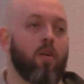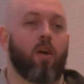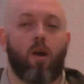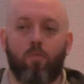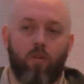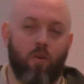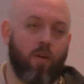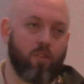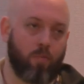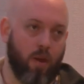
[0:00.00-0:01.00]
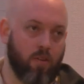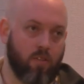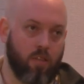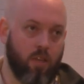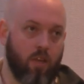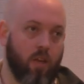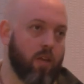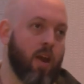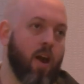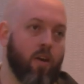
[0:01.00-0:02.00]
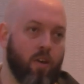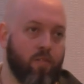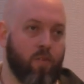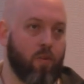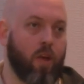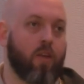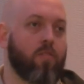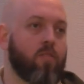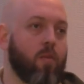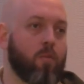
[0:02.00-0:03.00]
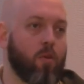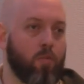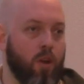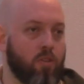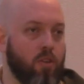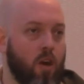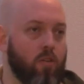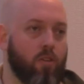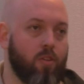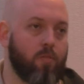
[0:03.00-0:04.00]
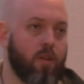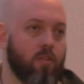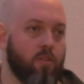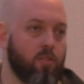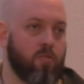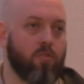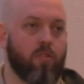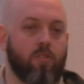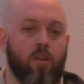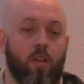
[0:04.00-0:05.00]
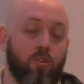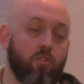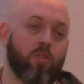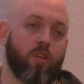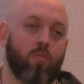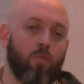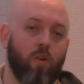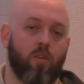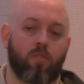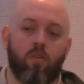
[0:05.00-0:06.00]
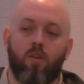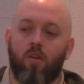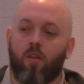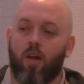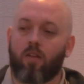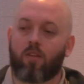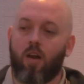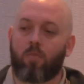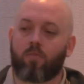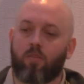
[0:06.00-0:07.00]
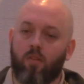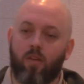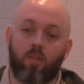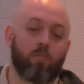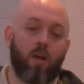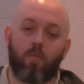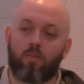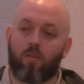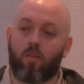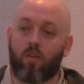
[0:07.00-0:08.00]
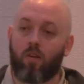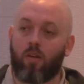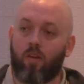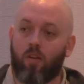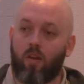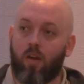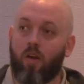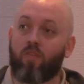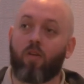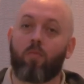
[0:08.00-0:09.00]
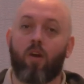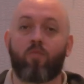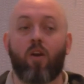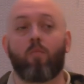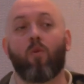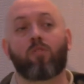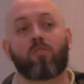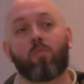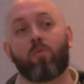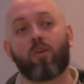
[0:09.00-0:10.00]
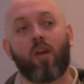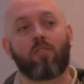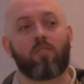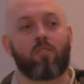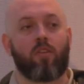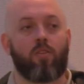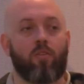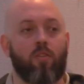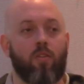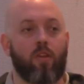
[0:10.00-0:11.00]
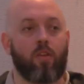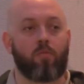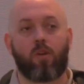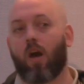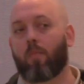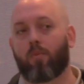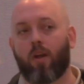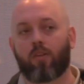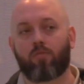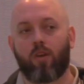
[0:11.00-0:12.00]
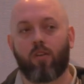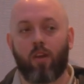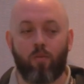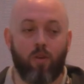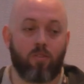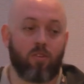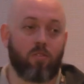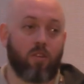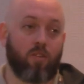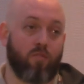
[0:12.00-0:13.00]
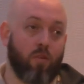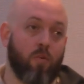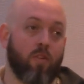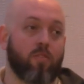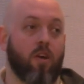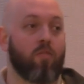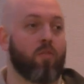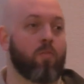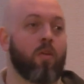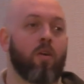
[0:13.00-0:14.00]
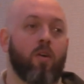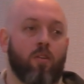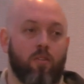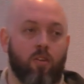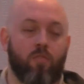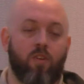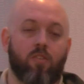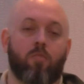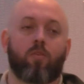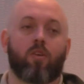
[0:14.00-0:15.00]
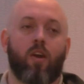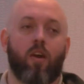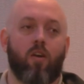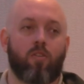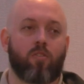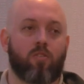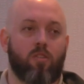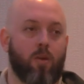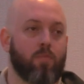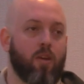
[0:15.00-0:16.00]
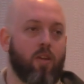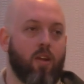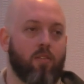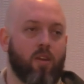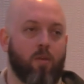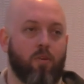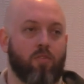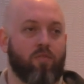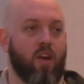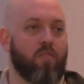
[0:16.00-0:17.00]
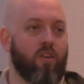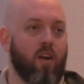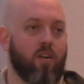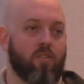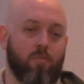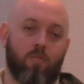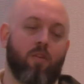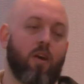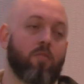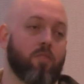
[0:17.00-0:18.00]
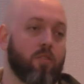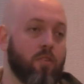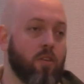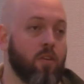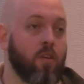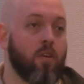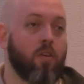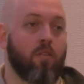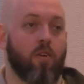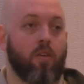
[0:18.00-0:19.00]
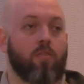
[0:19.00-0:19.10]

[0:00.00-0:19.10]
I'm, I do not have the dependency in Kali for like some compression algorithm that this uses, and it usually then works. A lot of times, it, like sometimes I found I found more simple cases than they're than in complex, right? Like where it's just like the firmware itself from these other devices I'm looking at are just zipped, and then it's like a bunch of flat files. I'm like, well, that was easy, right?